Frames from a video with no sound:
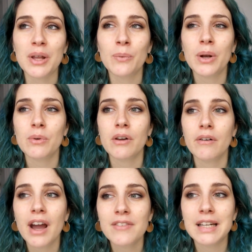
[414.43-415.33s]
And when we
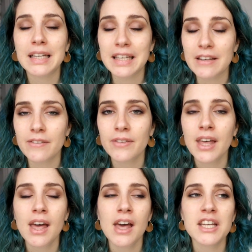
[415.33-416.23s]
arrived in Lviv,
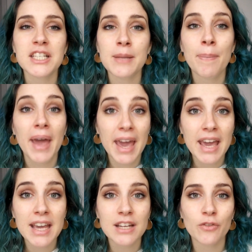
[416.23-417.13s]
she
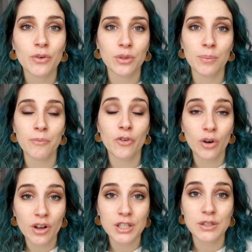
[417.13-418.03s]
paid
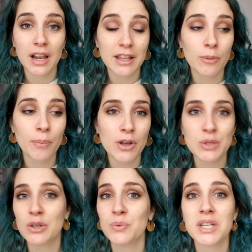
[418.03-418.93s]
for us, like the bus,
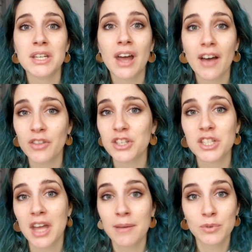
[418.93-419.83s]
because we didn't have
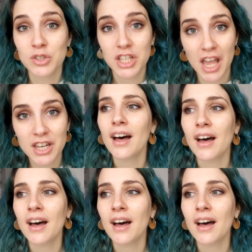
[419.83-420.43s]
the time to change.